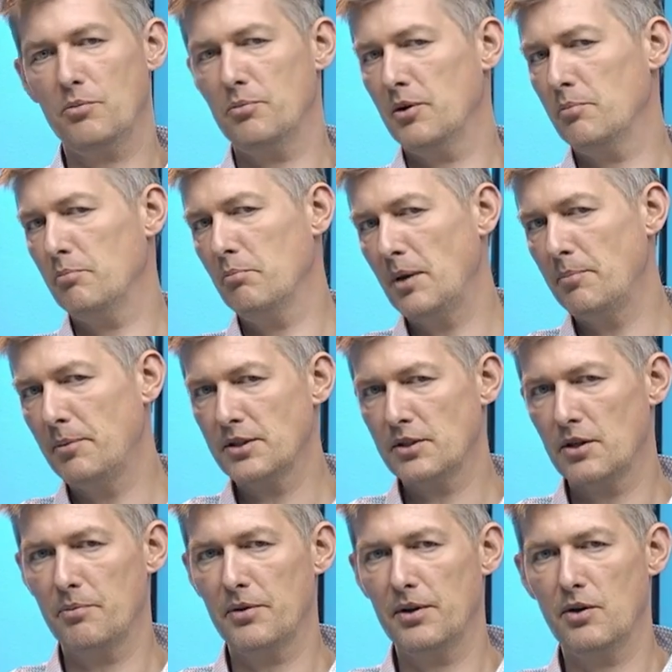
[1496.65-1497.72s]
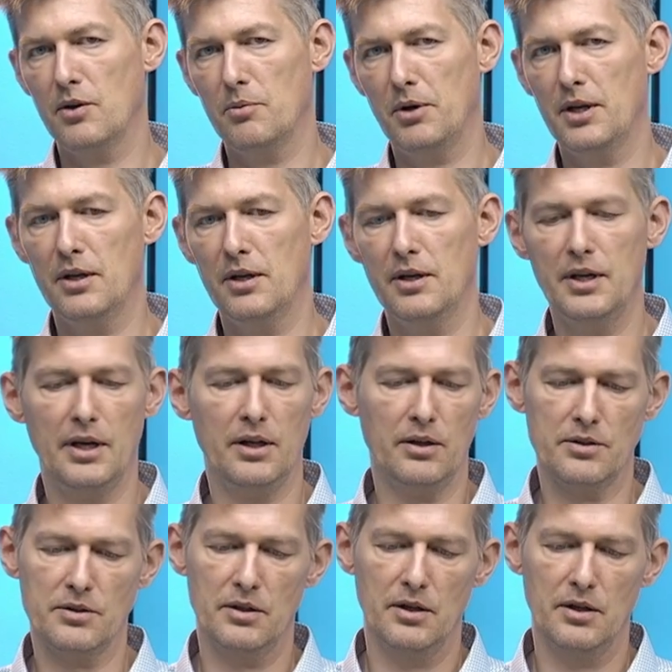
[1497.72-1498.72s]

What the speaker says: but maybe something completely else.